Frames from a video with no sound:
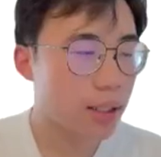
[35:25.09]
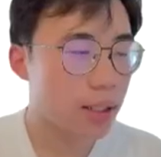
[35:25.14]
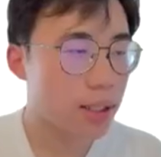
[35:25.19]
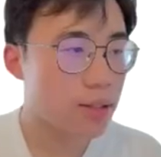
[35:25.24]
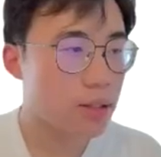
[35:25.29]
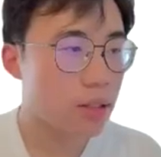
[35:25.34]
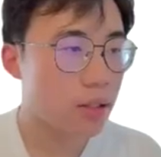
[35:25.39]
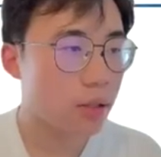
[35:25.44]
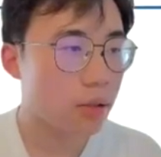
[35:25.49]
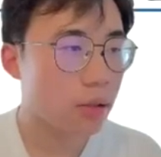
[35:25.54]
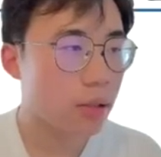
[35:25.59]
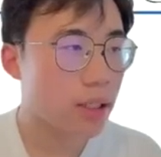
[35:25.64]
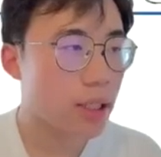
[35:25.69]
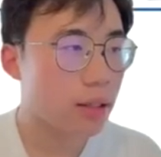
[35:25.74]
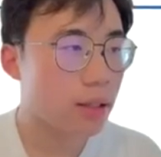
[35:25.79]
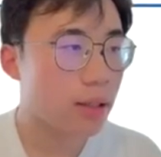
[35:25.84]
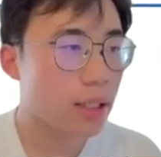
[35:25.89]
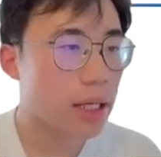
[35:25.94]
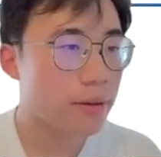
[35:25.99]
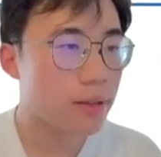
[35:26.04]
Let's still look at
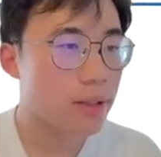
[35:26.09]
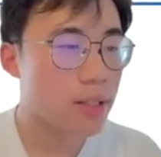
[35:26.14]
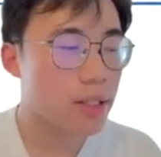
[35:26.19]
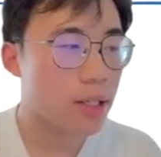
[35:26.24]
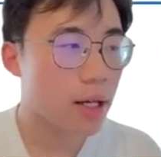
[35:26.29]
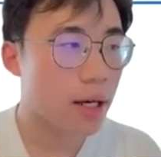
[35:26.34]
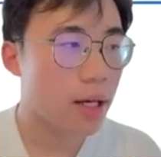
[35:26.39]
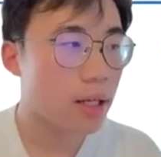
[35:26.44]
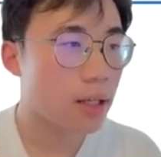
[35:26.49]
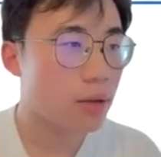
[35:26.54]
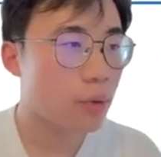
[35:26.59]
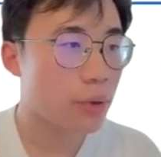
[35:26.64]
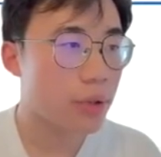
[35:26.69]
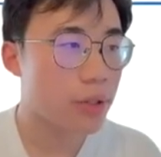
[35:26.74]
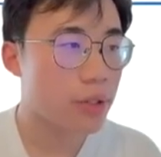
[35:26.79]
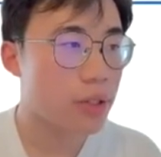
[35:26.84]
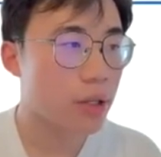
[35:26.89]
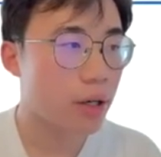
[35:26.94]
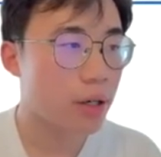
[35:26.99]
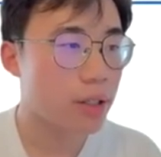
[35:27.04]
the left-hand side with
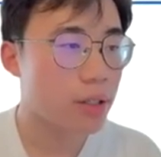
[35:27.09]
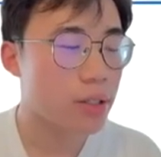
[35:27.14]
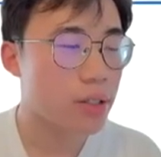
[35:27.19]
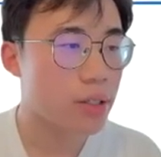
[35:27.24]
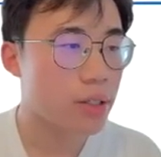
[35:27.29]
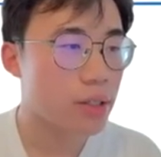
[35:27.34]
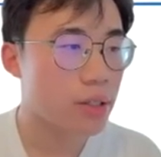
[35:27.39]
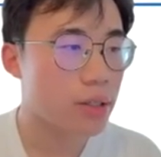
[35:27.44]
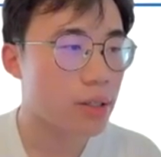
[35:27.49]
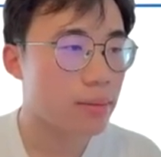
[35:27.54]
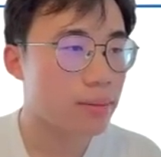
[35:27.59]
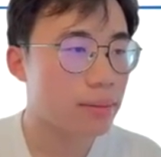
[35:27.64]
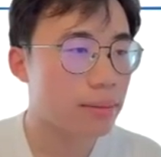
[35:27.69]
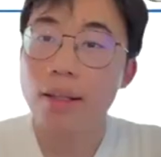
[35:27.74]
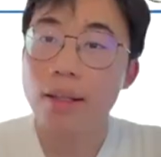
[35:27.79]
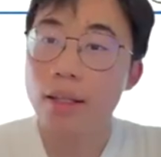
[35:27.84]
this harness system.